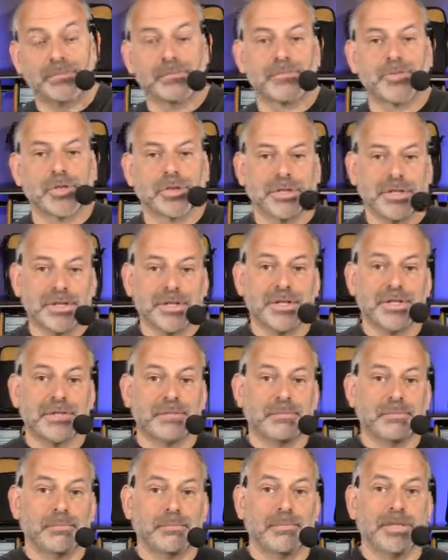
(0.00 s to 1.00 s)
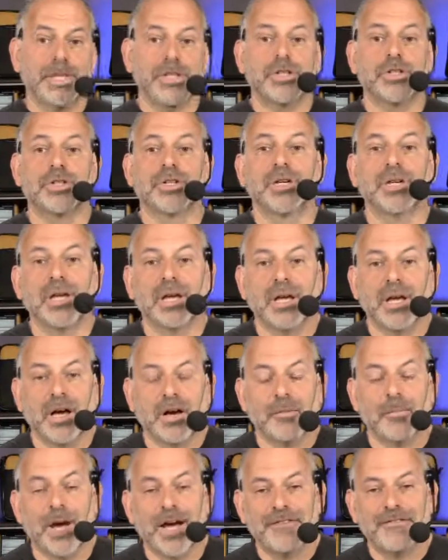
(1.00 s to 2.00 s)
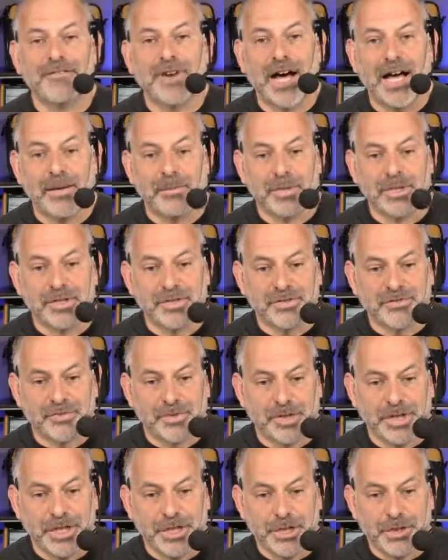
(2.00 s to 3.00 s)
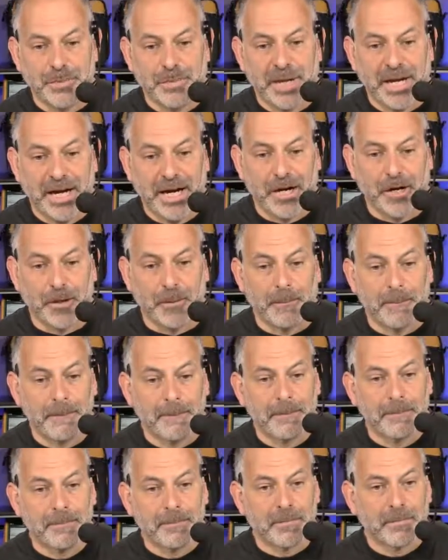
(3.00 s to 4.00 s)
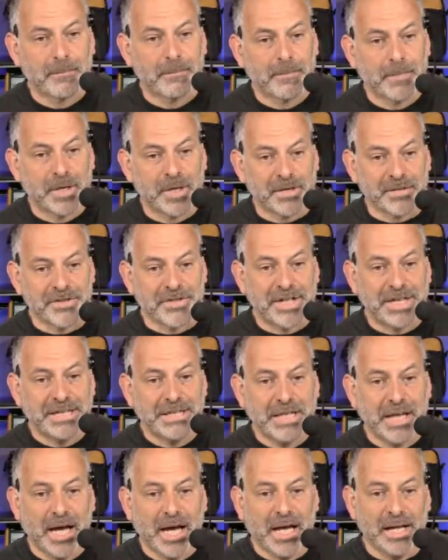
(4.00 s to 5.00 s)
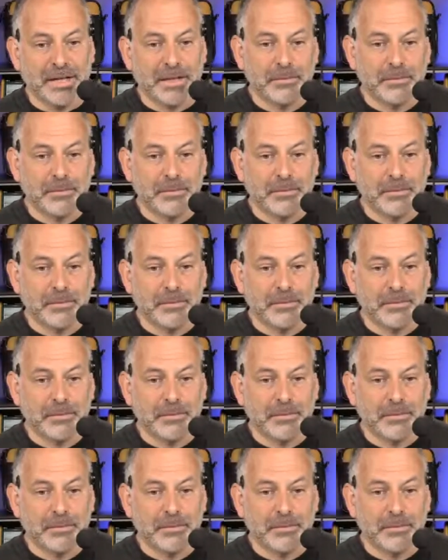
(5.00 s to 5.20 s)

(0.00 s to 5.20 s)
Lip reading: So this is each of my fibers for each pair. I'll say done.